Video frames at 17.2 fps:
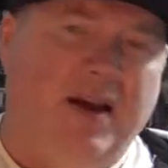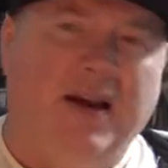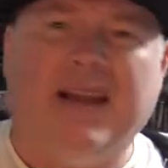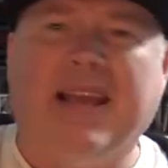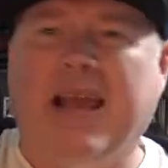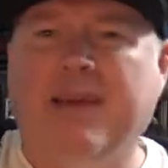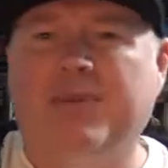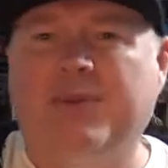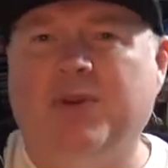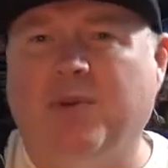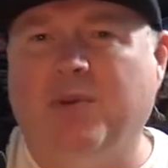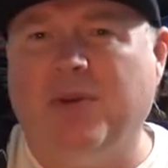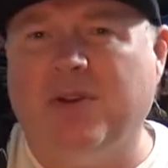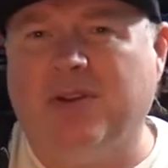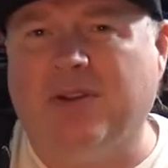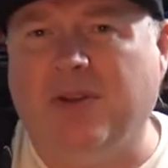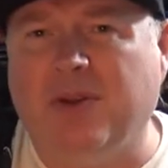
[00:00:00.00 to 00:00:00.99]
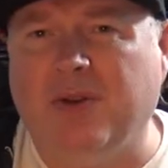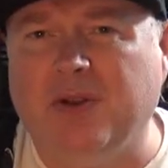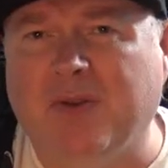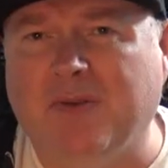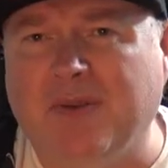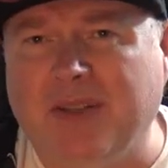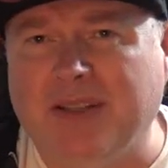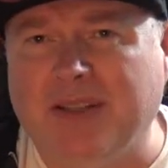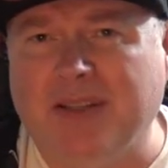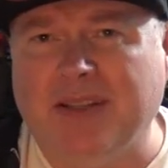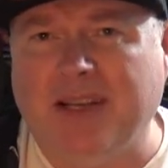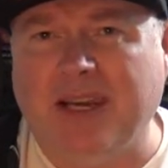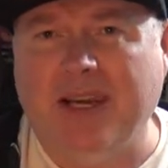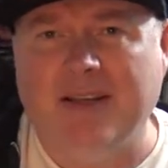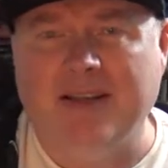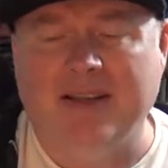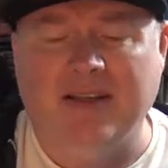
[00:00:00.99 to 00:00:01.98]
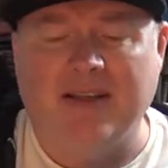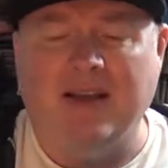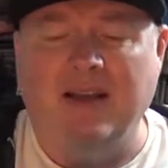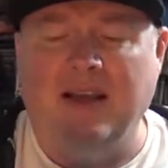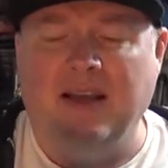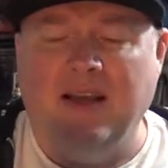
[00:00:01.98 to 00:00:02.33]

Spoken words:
GameStop exclusive in the States.